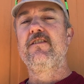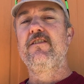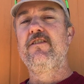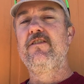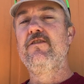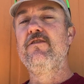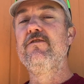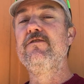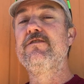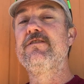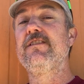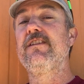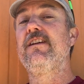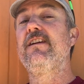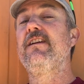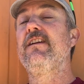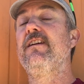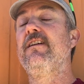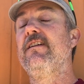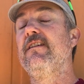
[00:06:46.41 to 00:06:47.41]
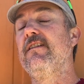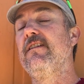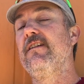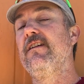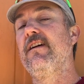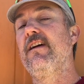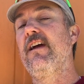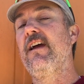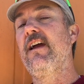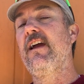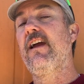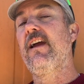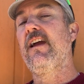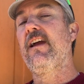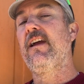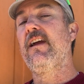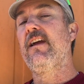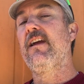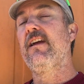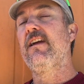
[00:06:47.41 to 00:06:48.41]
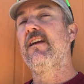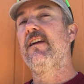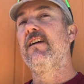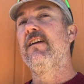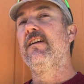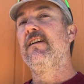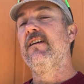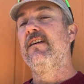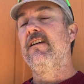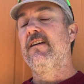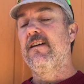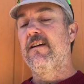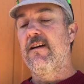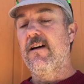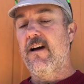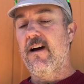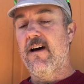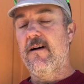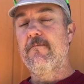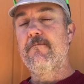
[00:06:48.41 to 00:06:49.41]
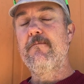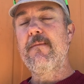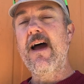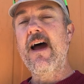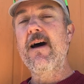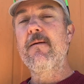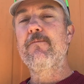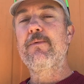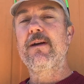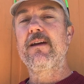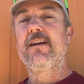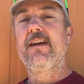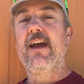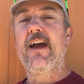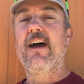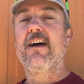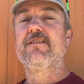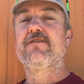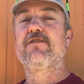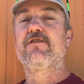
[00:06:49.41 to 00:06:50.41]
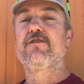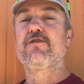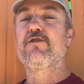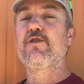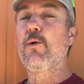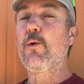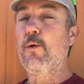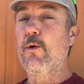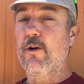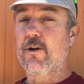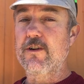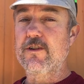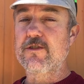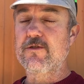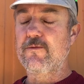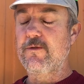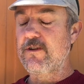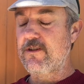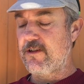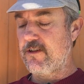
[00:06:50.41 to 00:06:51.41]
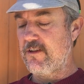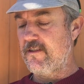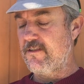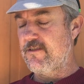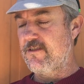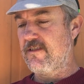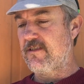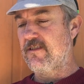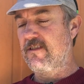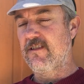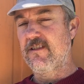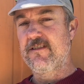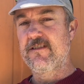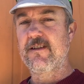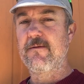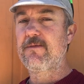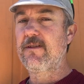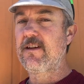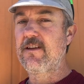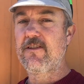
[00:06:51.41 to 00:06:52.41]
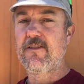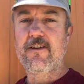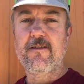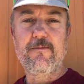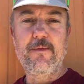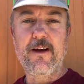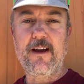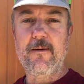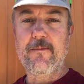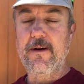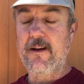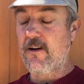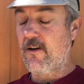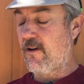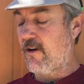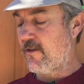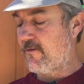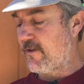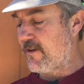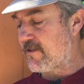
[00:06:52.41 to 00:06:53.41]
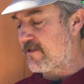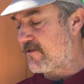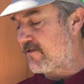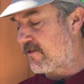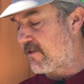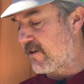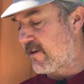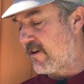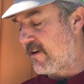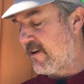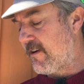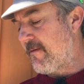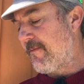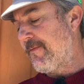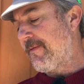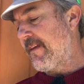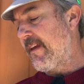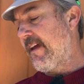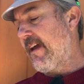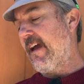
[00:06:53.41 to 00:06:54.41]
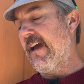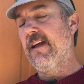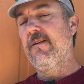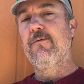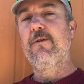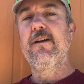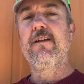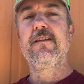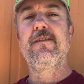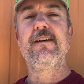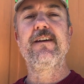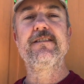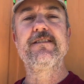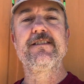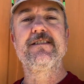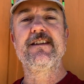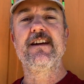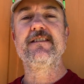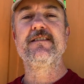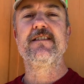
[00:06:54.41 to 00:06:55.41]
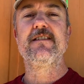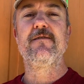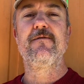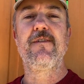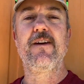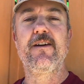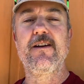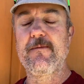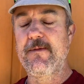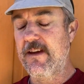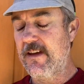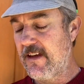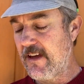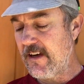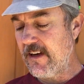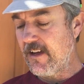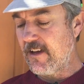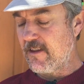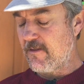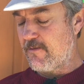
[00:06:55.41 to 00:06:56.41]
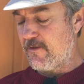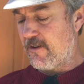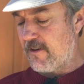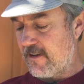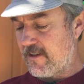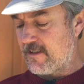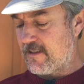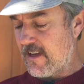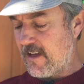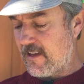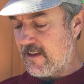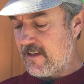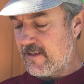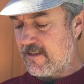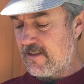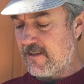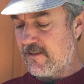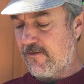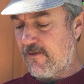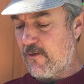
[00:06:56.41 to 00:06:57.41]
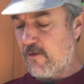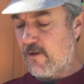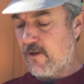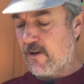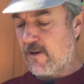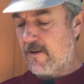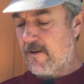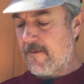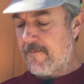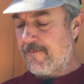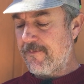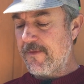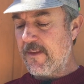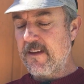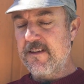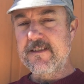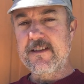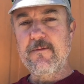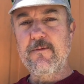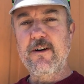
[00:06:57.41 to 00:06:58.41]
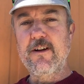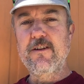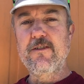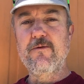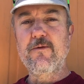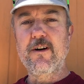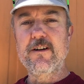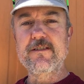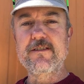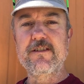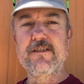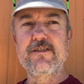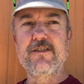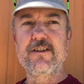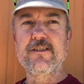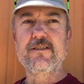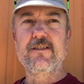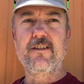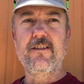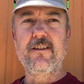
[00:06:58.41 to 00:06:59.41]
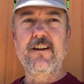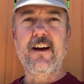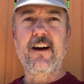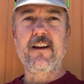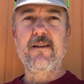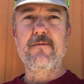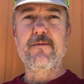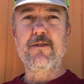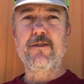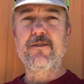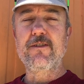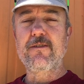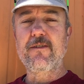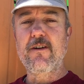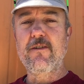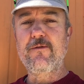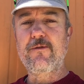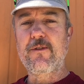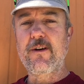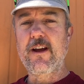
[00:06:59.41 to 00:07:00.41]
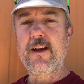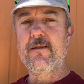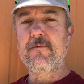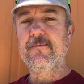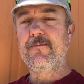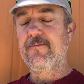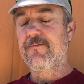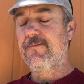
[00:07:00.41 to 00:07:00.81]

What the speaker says: using a MAP gas torch, which is something you can pick up at a hardware store. And one of the things he says in the very beginning of the book is that this is for someone who wants to just learn how to build their own frame